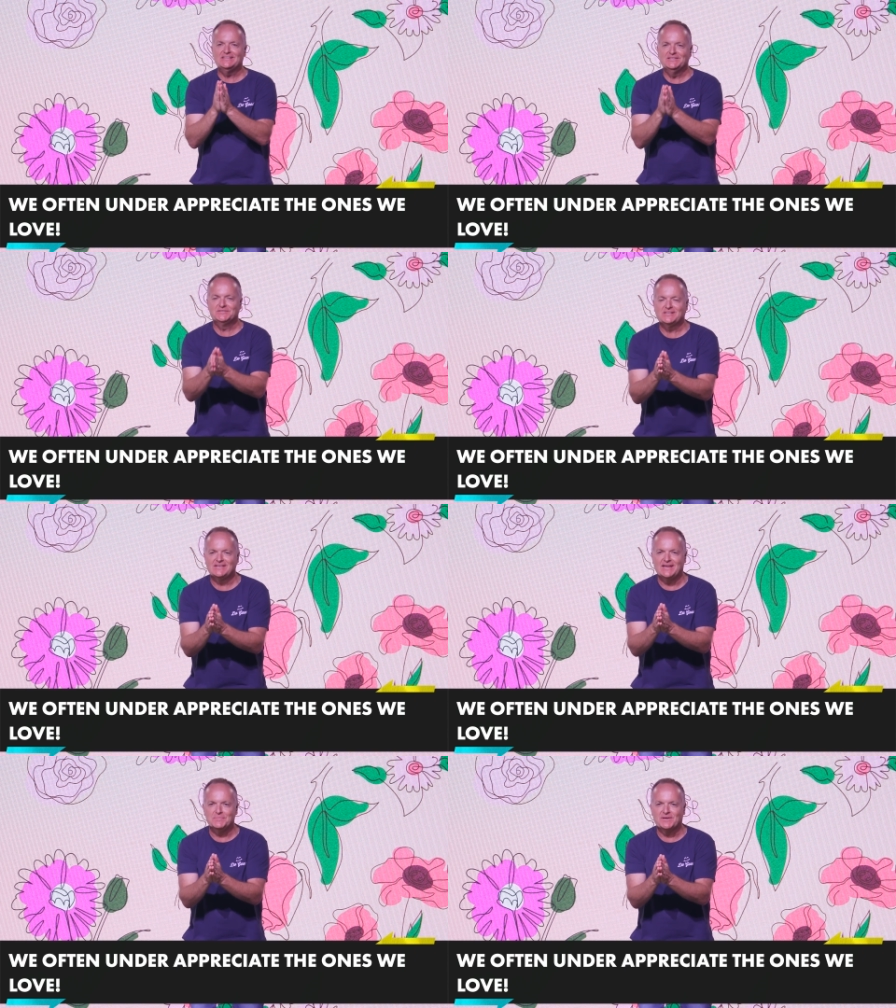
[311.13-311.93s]
deal
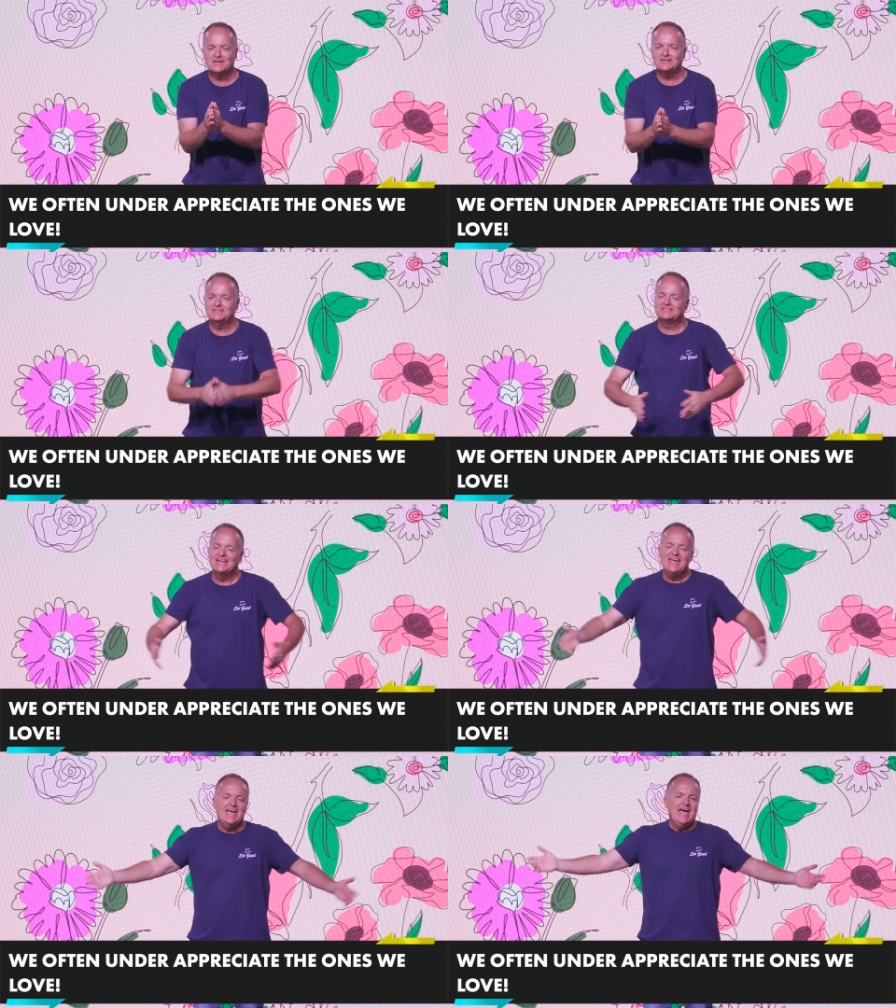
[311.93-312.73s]
today because
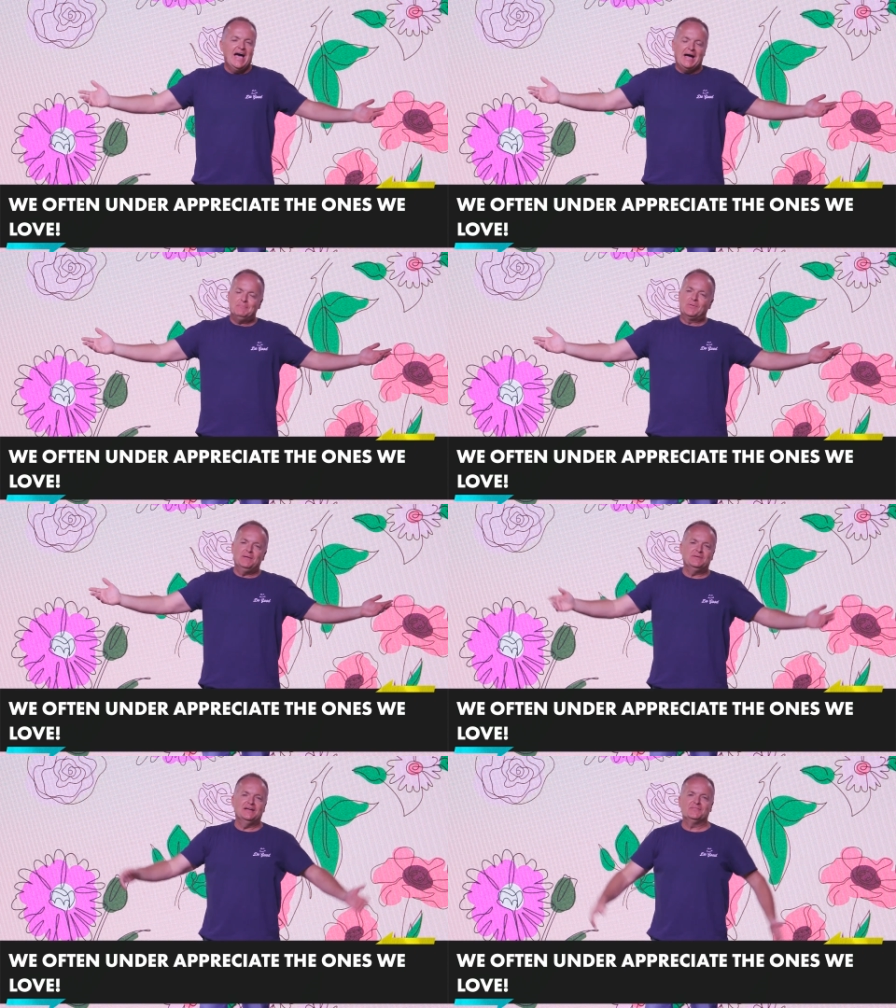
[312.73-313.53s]
I'm
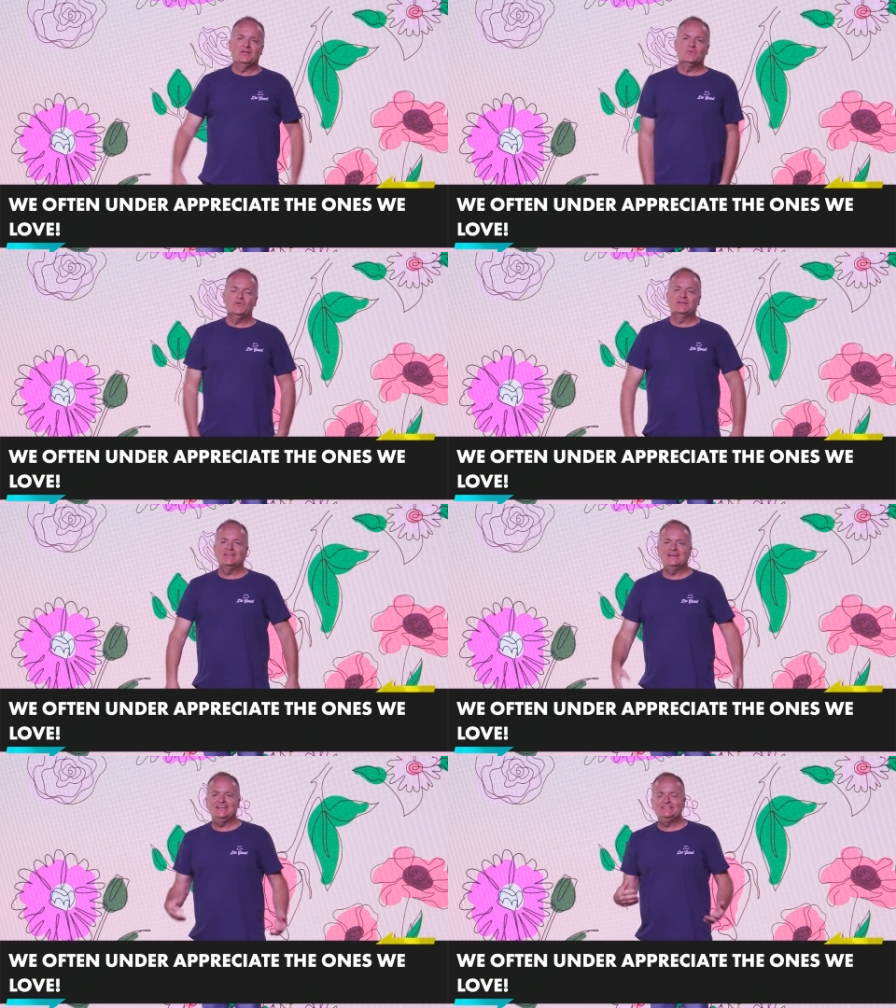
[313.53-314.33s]
probably not the only one.
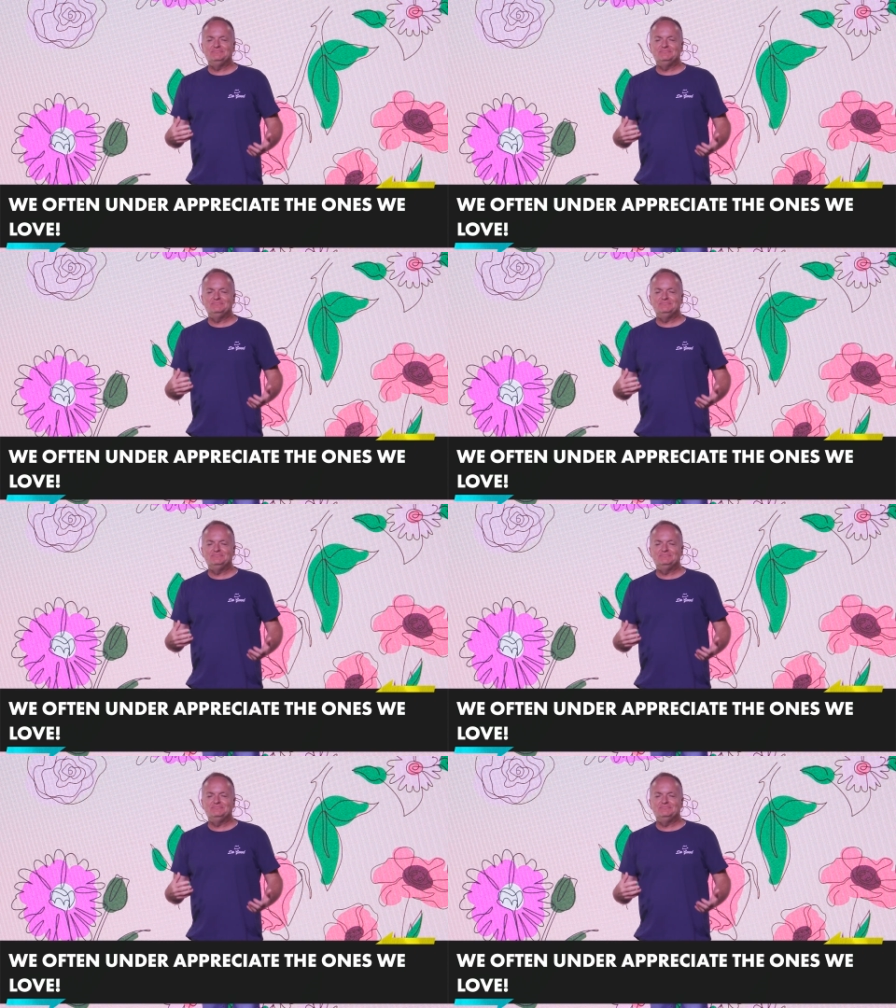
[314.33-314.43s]
They